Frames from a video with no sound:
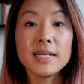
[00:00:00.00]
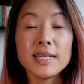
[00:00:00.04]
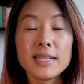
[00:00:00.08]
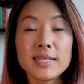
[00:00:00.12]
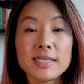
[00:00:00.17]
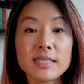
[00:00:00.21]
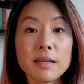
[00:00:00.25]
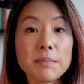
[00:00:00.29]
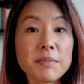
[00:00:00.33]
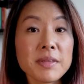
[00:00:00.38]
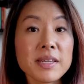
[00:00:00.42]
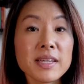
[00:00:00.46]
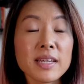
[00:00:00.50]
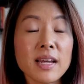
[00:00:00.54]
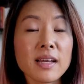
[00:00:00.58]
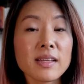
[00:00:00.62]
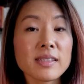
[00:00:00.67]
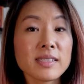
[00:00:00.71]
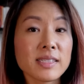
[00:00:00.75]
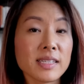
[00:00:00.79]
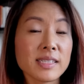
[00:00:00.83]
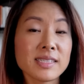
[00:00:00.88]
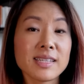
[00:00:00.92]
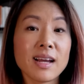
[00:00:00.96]
Something
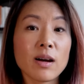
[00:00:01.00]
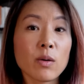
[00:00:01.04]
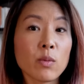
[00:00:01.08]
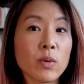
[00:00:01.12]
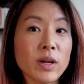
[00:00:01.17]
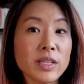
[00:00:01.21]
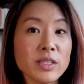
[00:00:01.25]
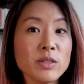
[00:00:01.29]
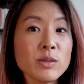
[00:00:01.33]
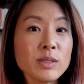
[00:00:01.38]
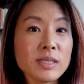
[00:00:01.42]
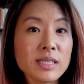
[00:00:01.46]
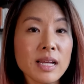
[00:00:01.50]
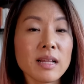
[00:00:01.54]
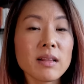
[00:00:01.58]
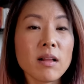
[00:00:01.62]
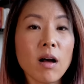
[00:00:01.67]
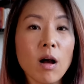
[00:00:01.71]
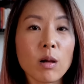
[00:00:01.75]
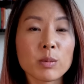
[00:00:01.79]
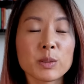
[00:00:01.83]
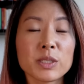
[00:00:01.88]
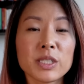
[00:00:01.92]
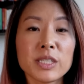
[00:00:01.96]
else is that when you sell
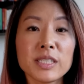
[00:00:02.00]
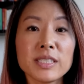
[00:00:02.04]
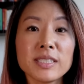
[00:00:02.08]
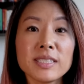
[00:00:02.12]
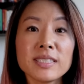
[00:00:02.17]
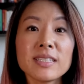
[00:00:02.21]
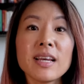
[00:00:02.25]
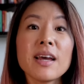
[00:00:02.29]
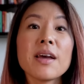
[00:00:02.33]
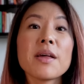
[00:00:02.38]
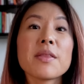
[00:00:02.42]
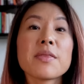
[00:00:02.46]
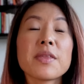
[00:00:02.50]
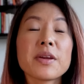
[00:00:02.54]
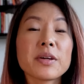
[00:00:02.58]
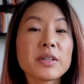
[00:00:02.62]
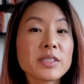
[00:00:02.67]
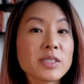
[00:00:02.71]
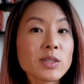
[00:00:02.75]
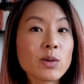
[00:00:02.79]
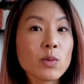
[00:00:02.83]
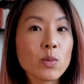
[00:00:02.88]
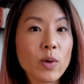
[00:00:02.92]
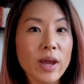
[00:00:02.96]
options, there
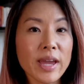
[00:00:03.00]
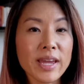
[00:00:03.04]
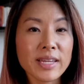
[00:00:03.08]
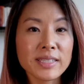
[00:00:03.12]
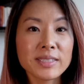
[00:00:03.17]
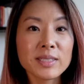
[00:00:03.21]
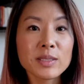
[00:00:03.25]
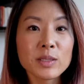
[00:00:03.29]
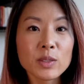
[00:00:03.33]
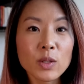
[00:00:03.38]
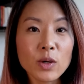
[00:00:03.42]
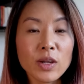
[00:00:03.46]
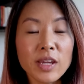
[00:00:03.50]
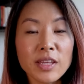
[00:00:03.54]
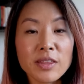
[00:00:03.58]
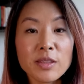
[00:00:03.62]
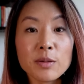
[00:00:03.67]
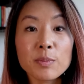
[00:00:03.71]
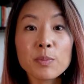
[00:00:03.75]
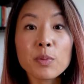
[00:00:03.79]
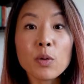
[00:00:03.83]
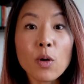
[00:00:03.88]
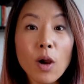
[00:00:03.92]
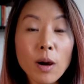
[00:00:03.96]
is a way to look at the
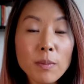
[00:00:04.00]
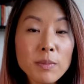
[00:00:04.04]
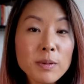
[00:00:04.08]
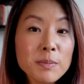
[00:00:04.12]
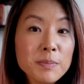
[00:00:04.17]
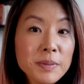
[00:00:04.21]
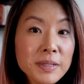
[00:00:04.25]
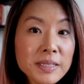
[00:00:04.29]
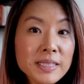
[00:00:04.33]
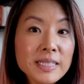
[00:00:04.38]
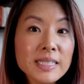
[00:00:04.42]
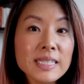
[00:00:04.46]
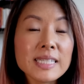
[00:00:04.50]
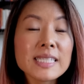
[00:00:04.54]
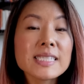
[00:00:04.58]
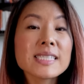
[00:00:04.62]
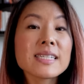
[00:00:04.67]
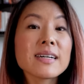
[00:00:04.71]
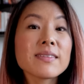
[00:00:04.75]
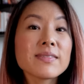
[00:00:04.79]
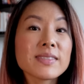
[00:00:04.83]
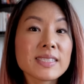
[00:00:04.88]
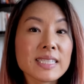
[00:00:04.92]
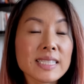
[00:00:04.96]
probabilities
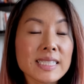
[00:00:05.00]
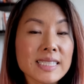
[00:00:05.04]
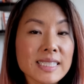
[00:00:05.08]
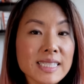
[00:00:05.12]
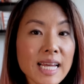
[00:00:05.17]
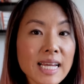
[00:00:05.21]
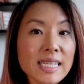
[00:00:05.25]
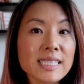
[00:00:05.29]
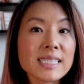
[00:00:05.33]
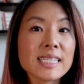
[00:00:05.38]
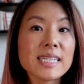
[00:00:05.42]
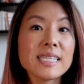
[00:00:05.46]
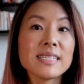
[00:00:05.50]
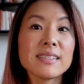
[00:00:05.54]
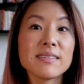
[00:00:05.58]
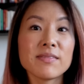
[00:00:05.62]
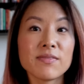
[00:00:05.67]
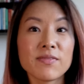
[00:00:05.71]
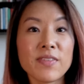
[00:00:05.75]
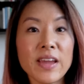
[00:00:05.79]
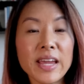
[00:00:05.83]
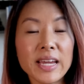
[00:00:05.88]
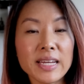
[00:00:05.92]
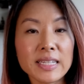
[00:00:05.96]
of success in
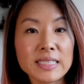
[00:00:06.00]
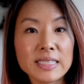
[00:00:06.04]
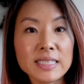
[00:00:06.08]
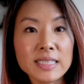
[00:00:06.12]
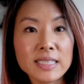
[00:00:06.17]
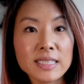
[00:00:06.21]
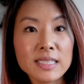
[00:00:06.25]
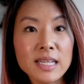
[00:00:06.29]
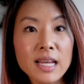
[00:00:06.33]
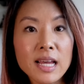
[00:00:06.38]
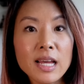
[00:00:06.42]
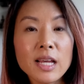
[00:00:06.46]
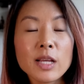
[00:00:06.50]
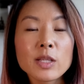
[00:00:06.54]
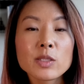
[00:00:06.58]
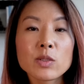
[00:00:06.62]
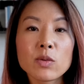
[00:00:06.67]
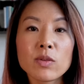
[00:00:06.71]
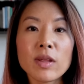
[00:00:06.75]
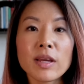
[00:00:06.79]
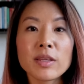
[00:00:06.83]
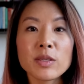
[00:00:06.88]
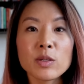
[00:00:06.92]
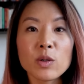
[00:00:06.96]
advance so
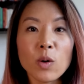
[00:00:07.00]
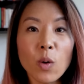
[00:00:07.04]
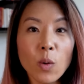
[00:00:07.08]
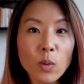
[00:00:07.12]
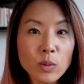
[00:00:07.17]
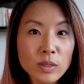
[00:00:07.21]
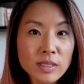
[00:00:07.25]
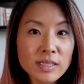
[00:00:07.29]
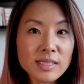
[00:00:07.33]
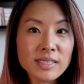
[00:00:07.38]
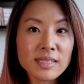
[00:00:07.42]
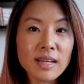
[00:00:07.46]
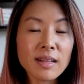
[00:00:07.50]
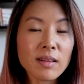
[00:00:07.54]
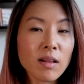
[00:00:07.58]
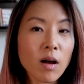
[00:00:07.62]
that you only sell